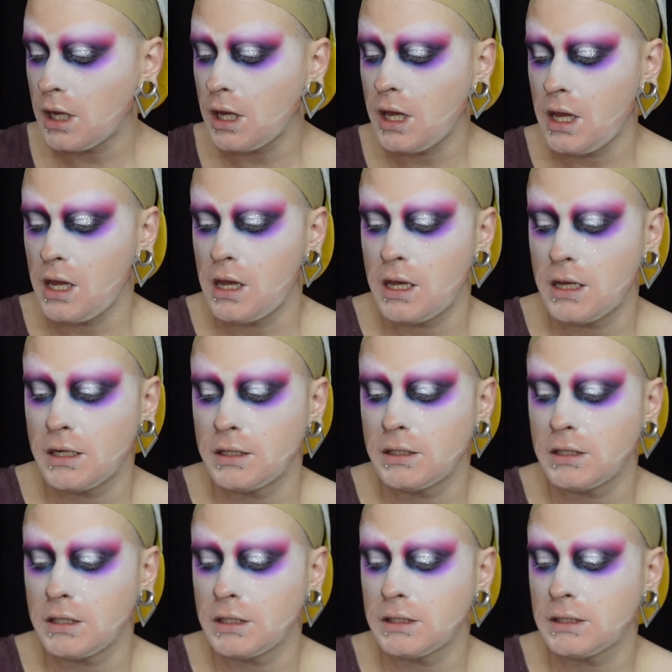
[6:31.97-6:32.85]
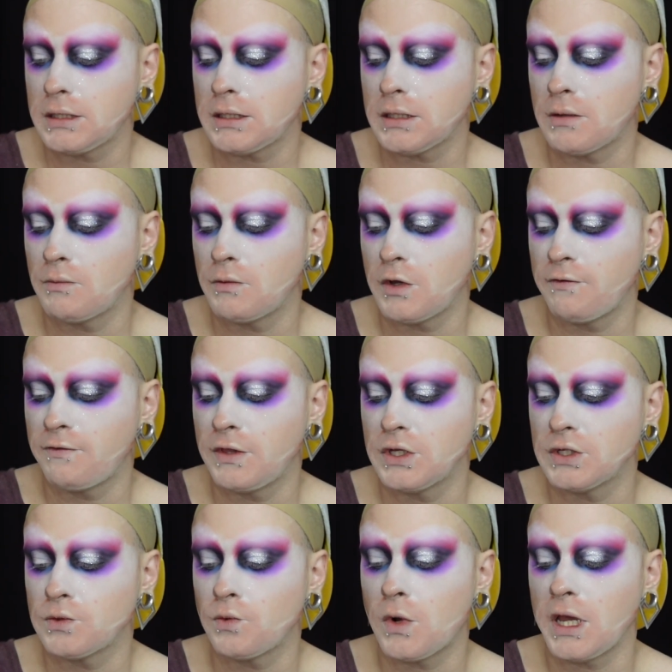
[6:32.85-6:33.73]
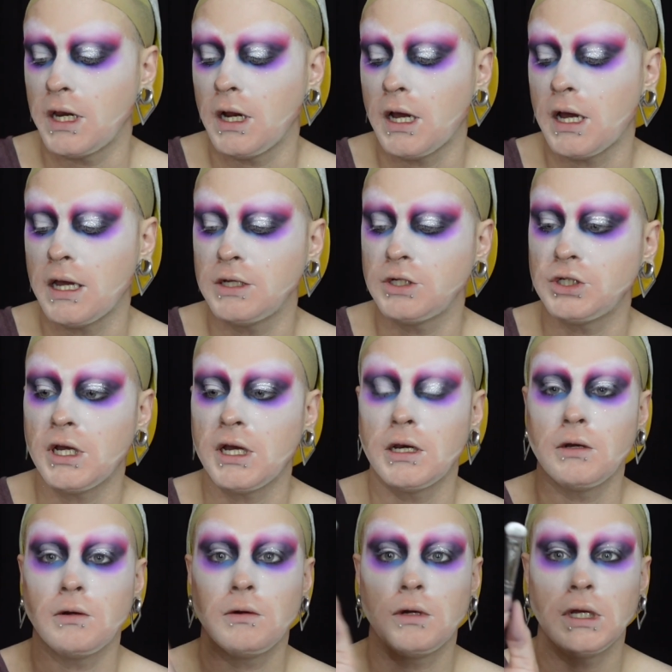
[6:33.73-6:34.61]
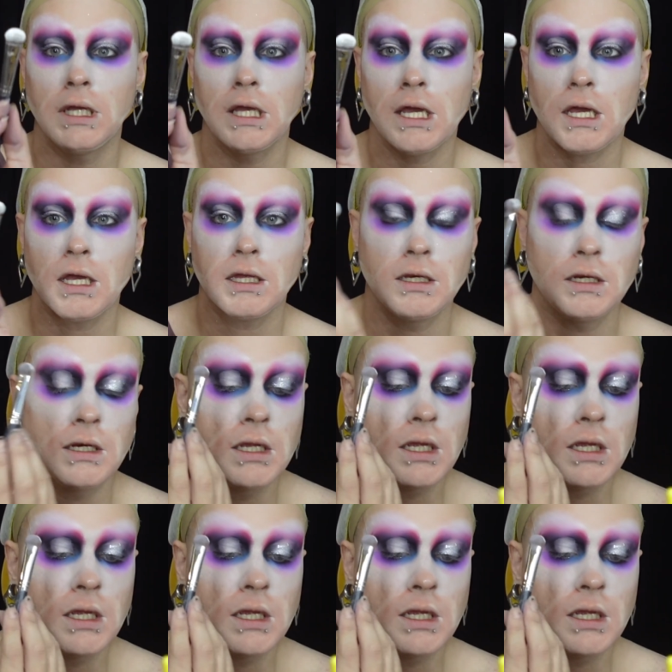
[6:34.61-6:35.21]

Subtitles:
and some of this white eyeshadow again.